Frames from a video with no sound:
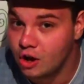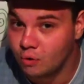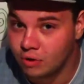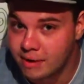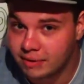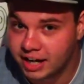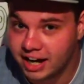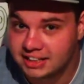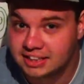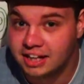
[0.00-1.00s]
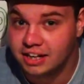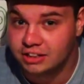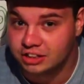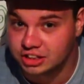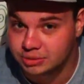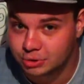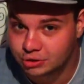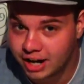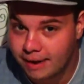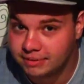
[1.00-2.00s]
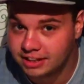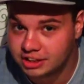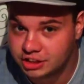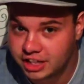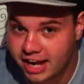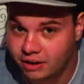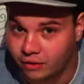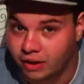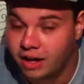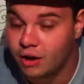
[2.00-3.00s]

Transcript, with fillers: Remember, guys, to subscribe to this channel,